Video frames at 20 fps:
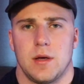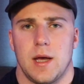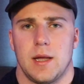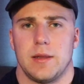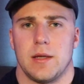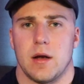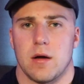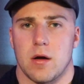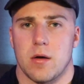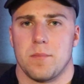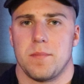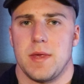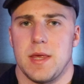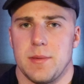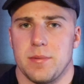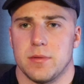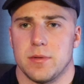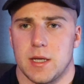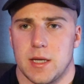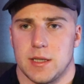And there are
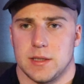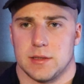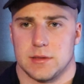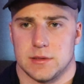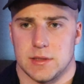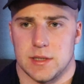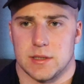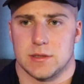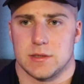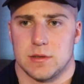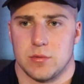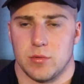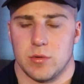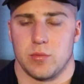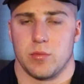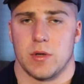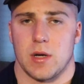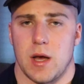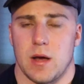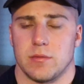people that exist
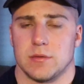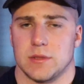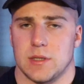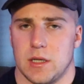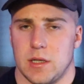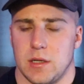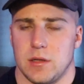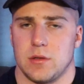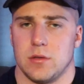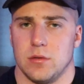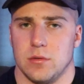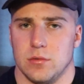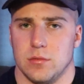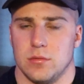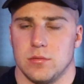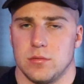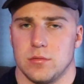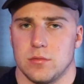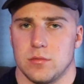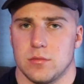with what I was getting to
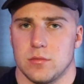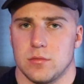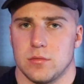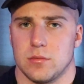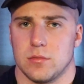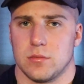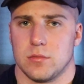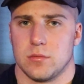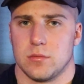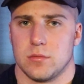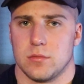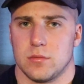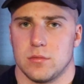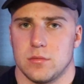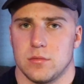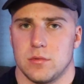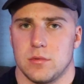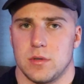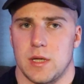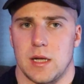
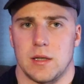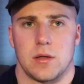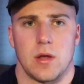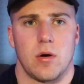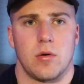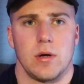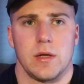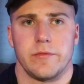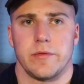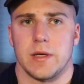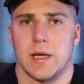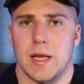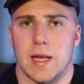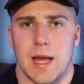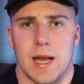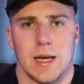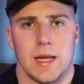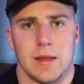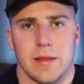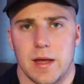that don't even
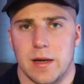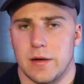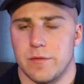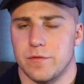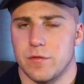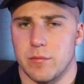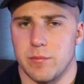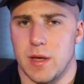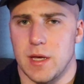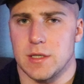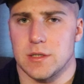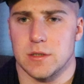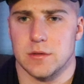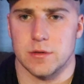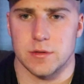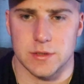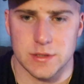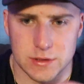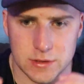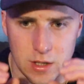get any of that information.
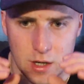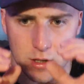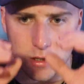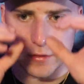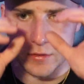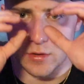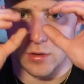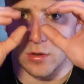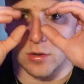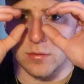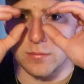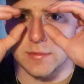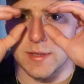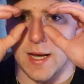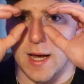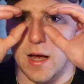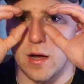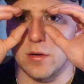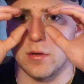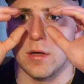They're stuck in their
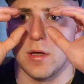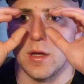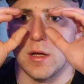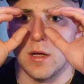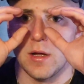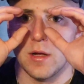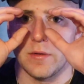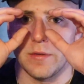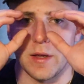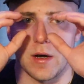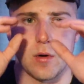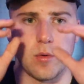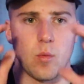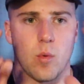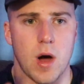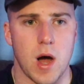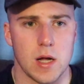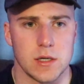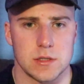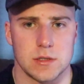hometown. They don't
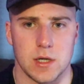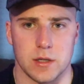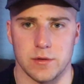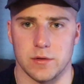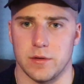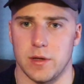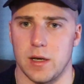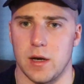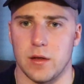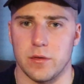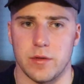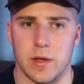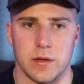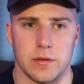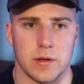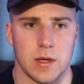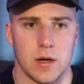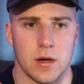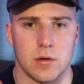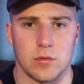watch nothing. They don't, they,
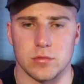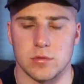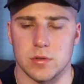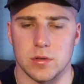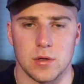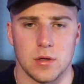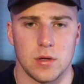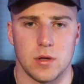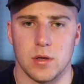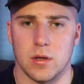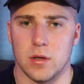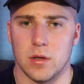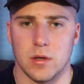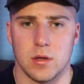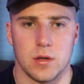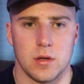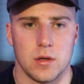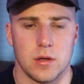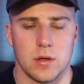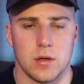they don't,
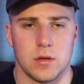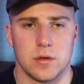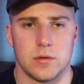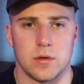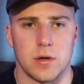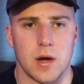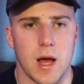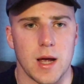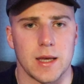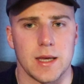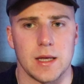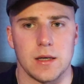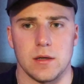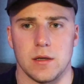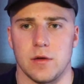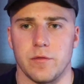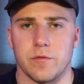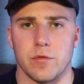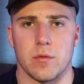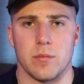they're not getting
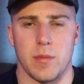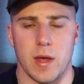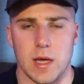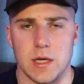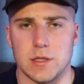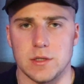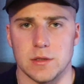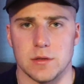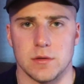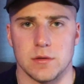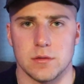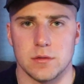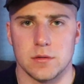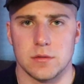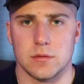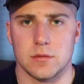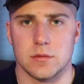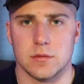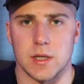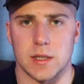information
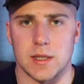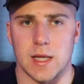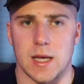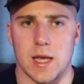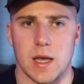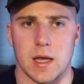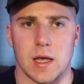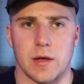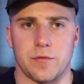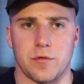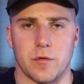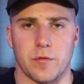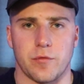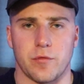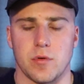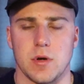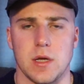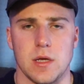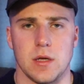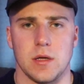that they can get for
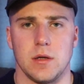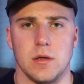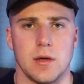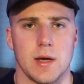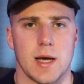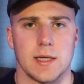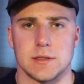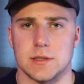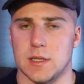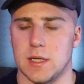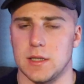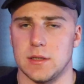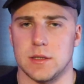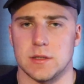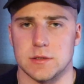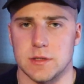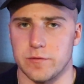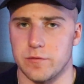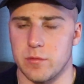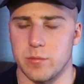free. You guys are getting
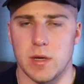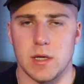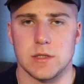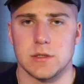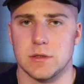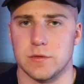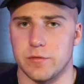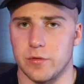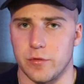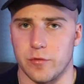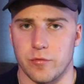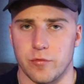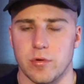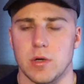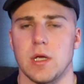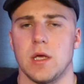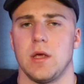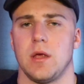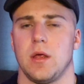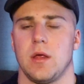this information for
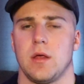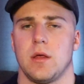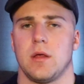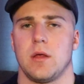free.